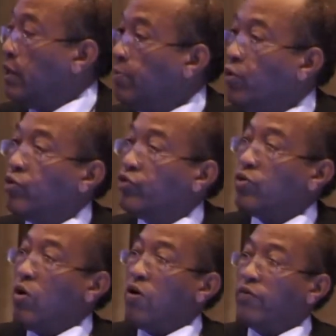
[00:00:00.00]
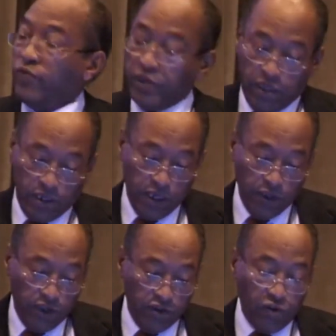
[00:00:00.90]
most of the
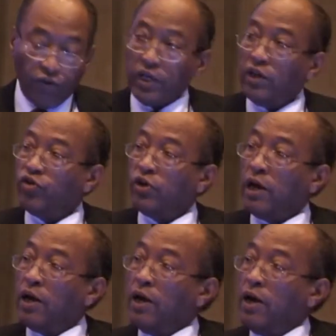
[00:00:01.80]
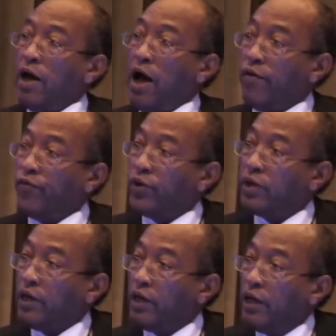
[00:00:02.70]
countries of Asia,
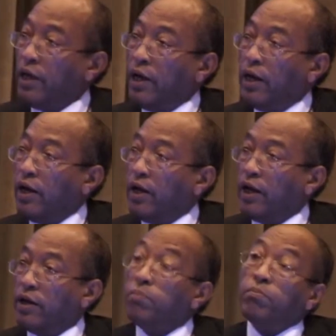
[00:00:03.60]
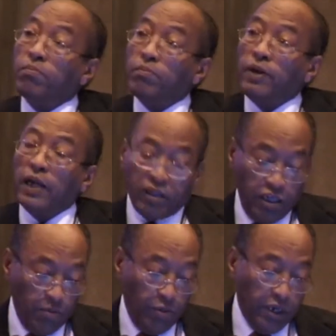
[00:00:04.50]
Africa, and Latin
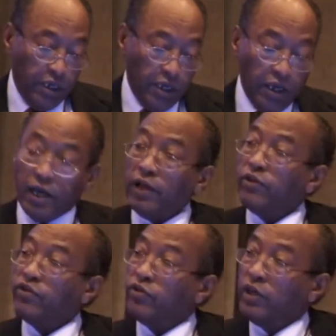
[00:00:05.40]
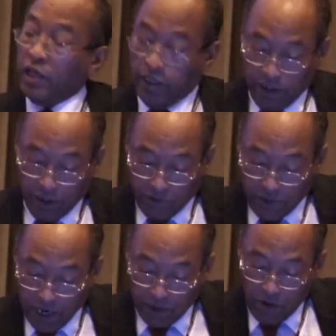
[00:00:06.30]
America. And this is the
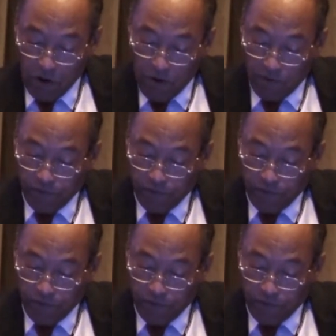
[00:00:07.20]
start of